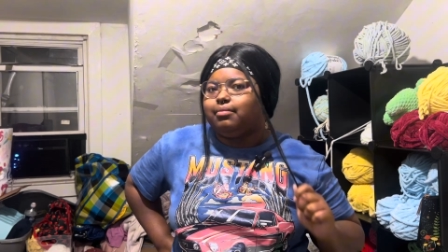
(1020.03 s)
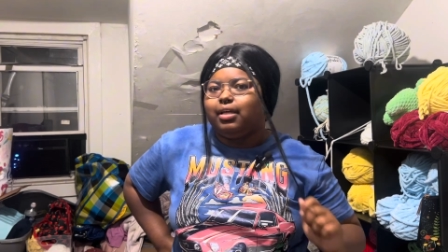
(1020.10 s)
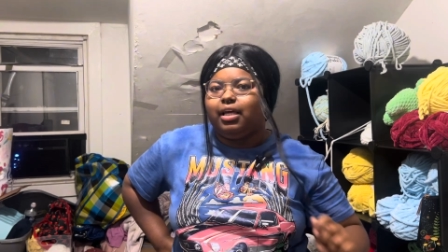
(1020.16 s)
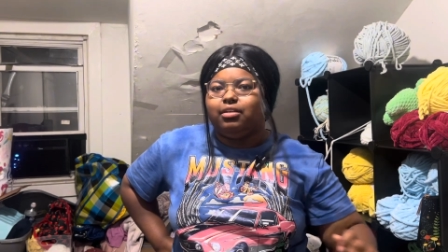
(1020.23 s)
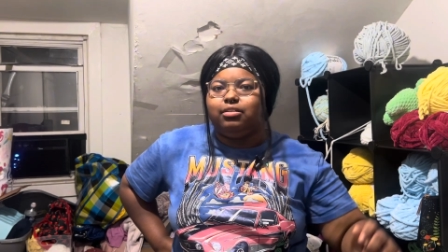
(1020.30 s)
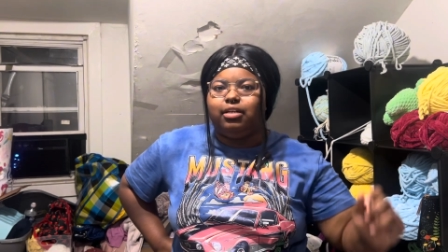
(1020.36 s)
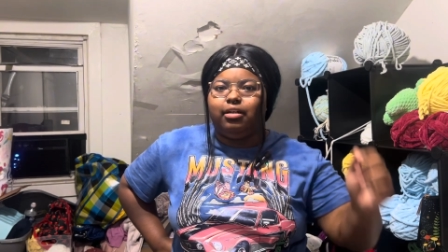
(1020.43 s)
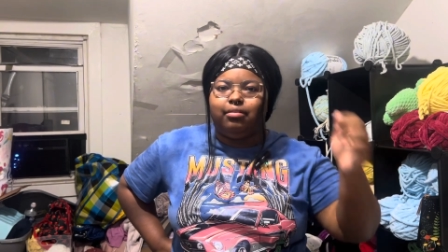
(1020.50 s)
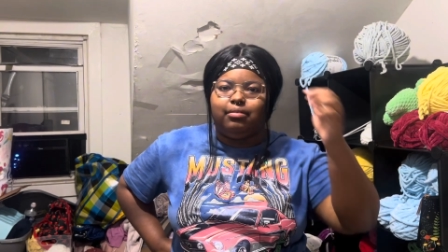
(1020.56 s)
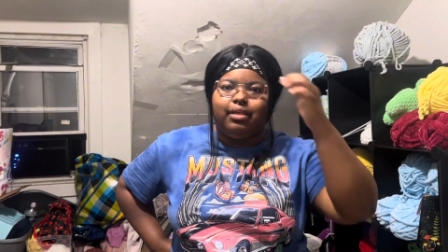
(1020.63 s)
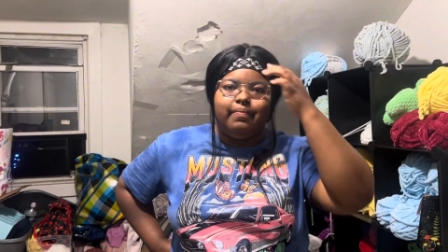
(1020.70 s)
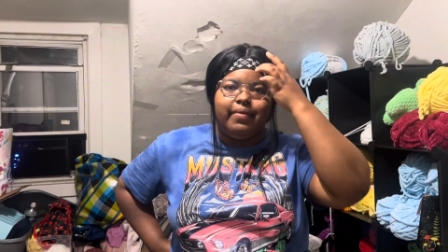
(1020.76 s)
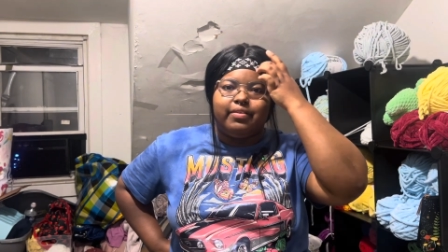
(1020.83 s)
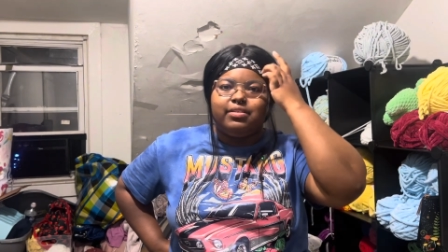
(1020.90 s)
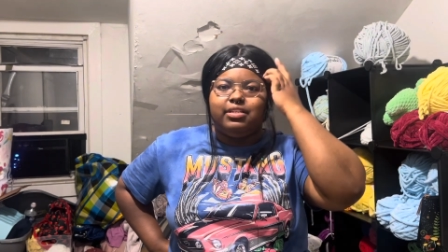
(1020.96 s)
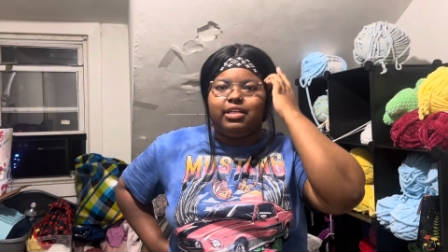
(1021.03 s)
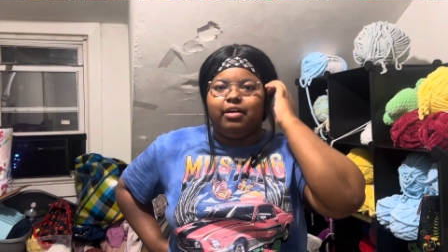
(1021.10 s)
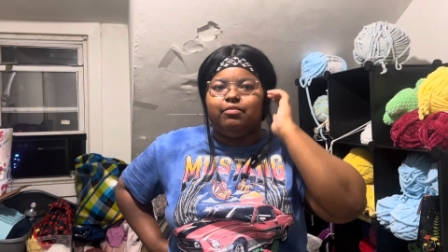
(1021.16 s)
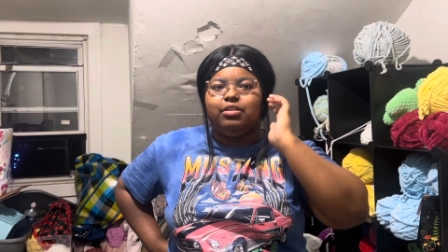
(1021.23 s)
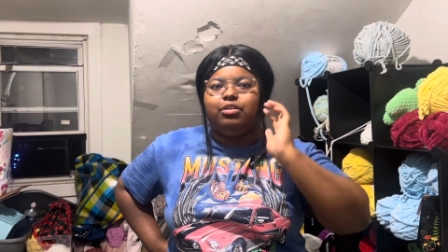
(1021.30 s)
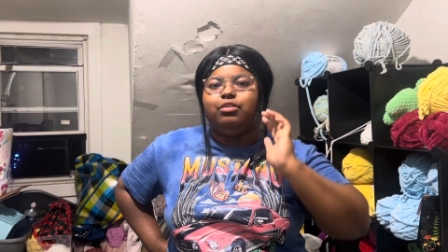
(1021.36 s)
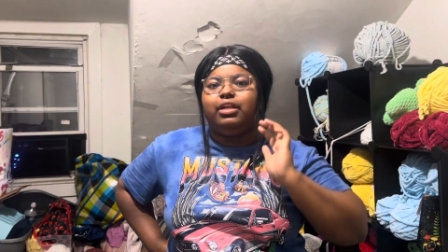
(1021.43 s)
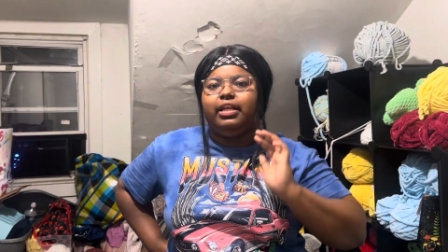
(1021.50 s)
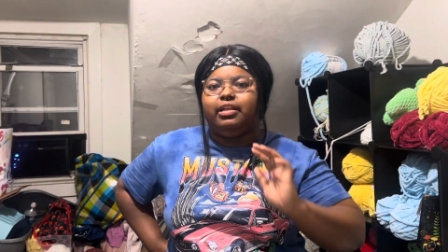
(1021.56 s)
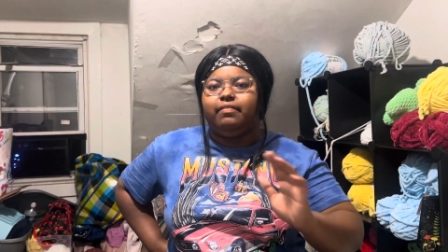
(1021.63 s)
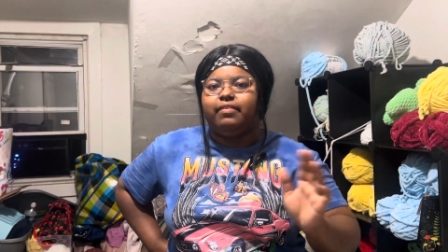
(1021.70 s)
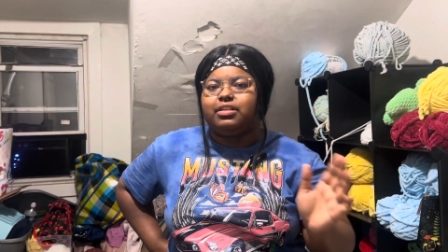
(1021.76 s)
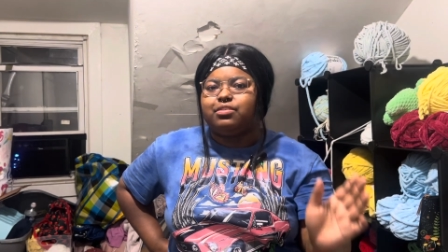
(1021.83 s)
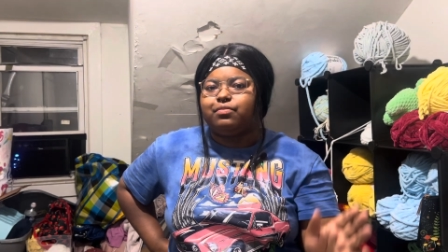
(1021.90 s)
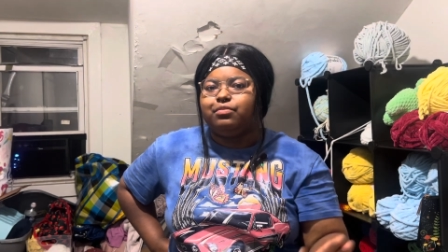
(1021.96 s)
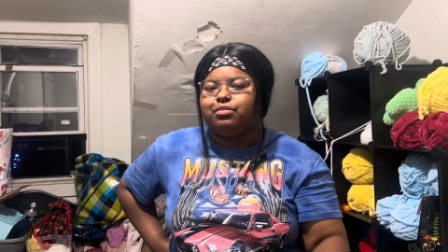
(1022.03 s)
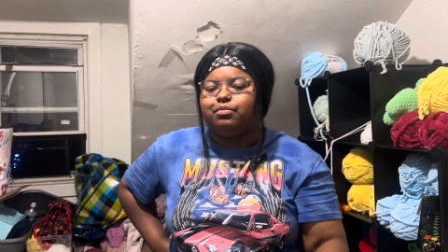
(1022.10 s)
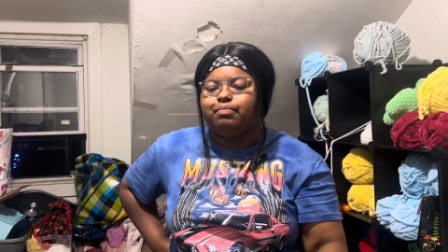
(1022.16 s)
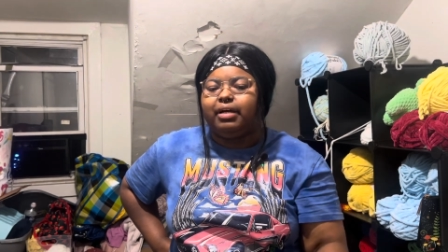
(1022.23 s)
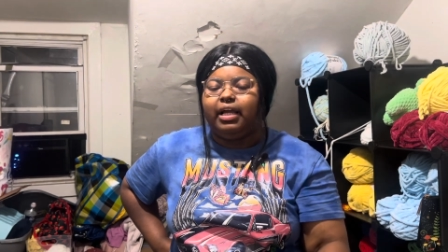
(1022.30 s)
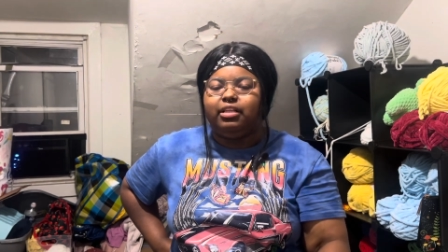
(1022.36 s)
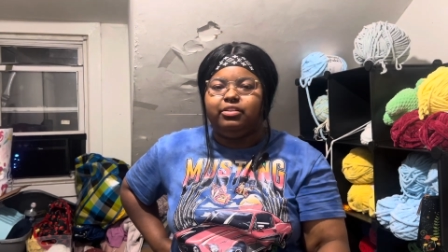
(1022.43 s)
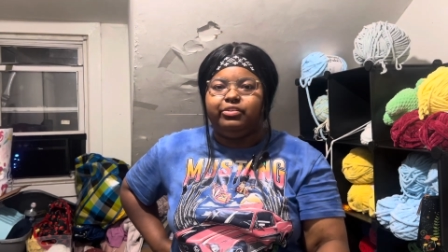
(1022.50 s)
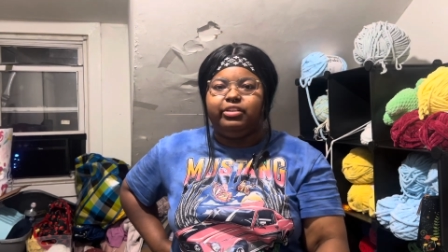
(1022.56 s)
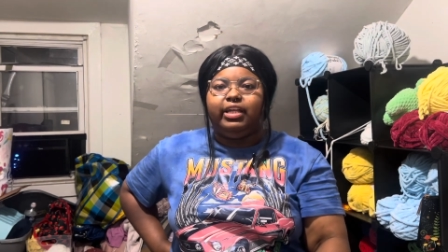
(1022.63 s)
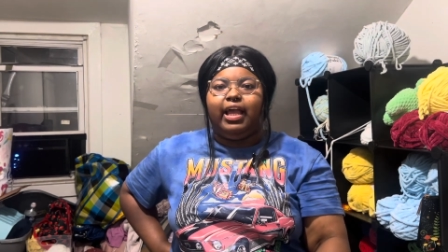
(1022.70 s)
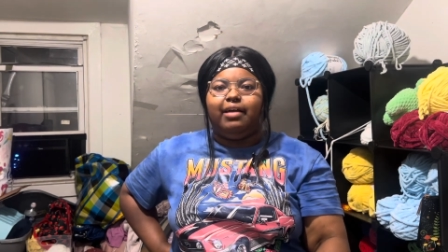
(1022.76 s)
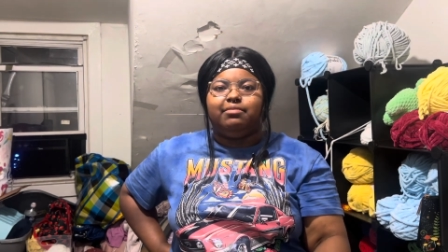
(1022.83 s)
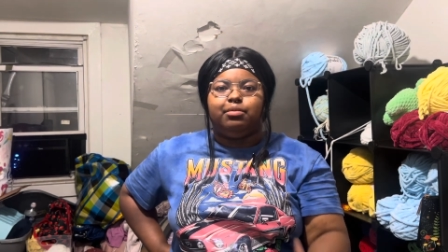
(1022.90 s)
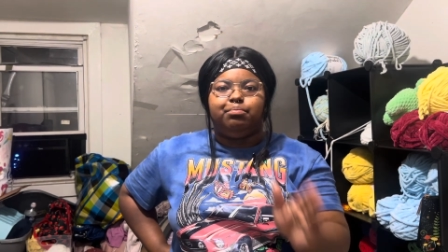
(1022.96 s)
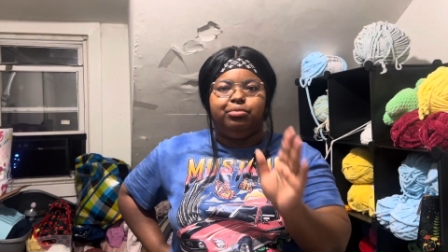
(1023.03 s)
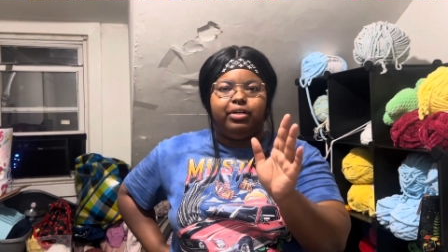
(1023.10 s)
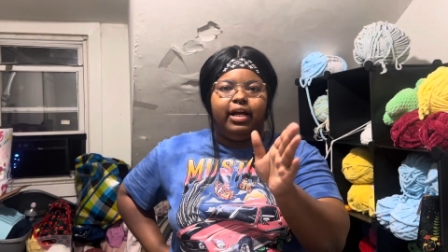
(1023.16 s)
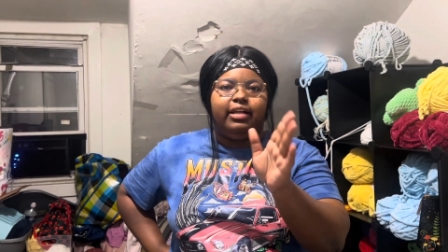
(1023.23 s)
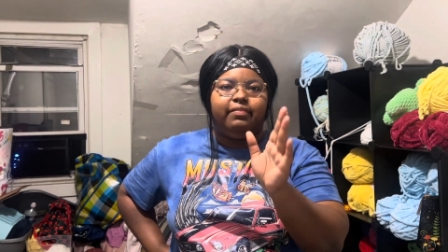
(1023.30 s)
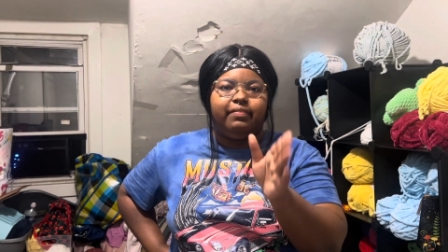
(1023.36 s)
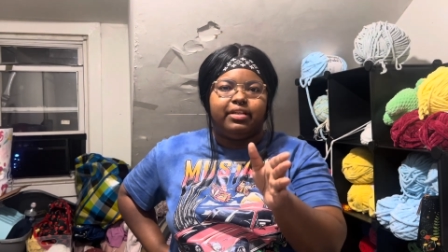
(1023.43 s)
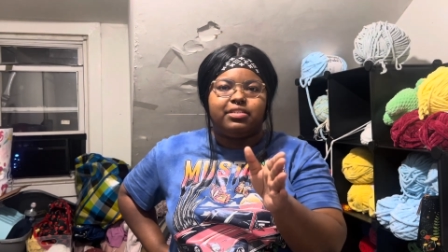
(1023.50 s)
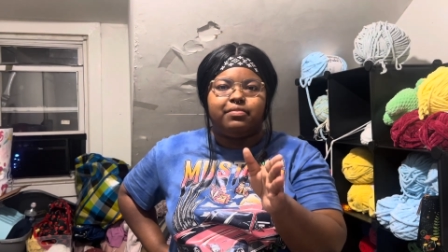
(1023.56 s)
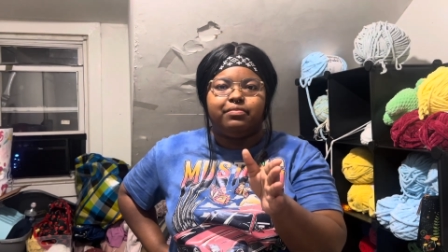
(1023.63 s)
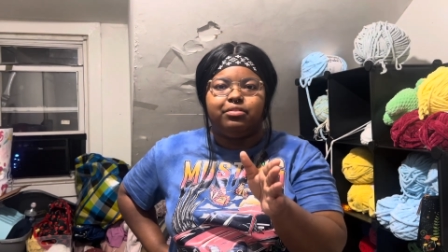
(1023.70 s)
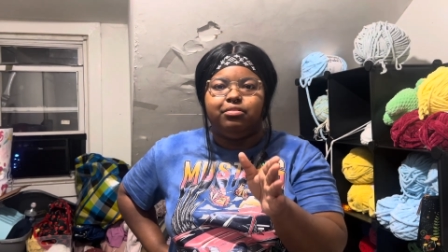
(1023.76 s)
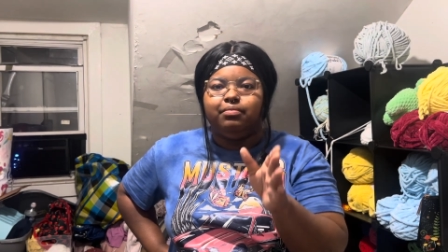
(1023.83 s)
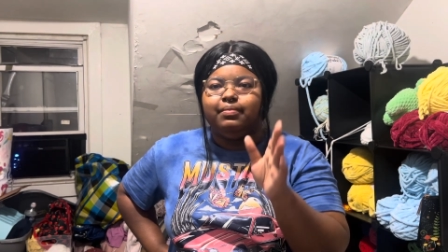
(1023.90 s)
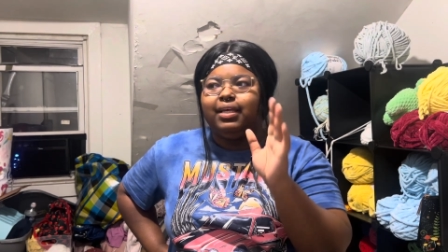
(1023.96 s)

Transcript: I don't know. It makes me not want to go to any festivals, but I literally have a Pride festival